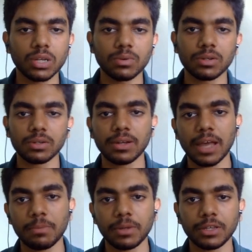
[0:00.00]
our
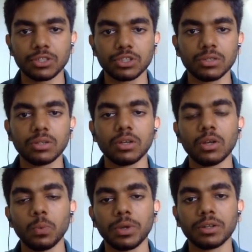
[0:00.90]
application,
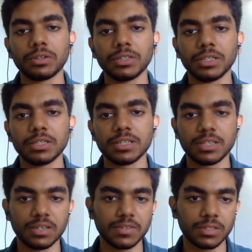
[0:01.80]
we can create a
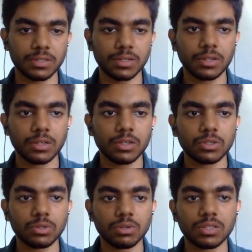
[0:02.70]
service.
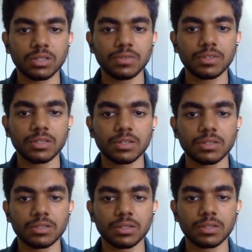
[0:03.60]
So a service
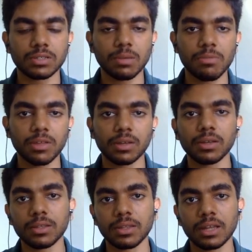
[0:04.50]
is
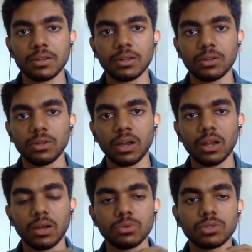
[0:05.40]
something that
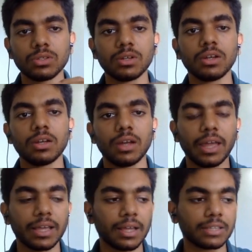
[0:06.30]
allows
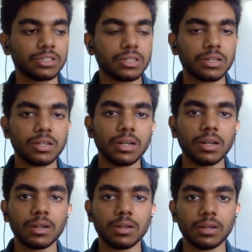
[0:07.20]

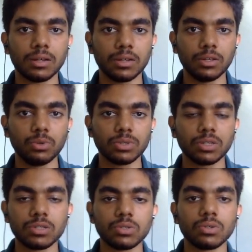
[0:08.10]
external
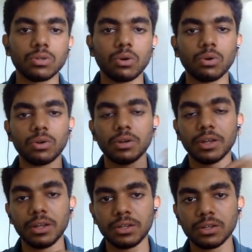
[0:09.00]
users or
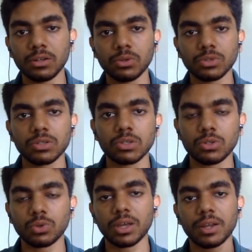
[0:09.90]
internal users
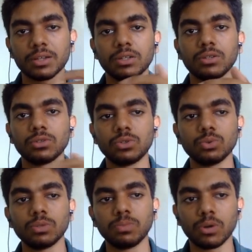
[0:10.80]
to connect to
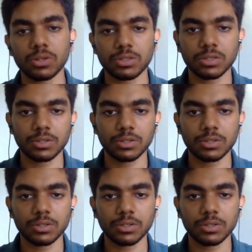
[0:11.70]
the pods.